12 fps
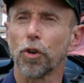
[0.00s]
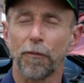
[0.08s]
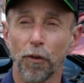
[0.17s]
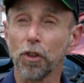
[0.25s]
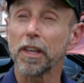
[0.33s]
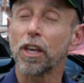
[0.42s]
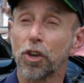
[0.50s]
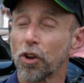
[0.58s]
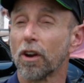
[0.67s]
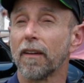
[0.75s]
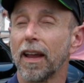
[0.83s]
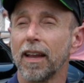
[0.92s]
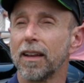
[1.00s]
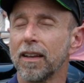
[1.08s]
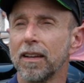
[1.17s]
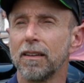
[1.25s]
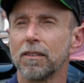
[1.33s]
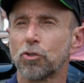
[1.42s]
fully
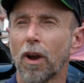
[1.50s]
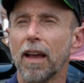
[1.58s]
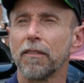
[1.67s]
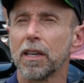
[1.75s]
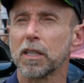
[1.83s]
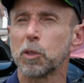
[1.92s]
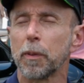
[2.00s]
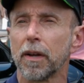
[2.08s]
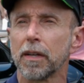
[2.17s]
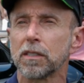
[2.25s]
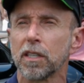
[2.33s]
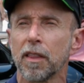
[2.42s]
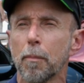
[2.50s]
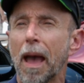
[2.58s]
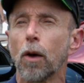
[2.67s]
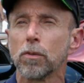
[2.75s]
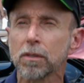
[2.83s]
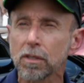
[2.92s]
curated driving experience in the
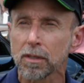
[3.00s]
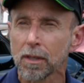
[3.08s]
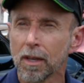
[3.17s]
mountains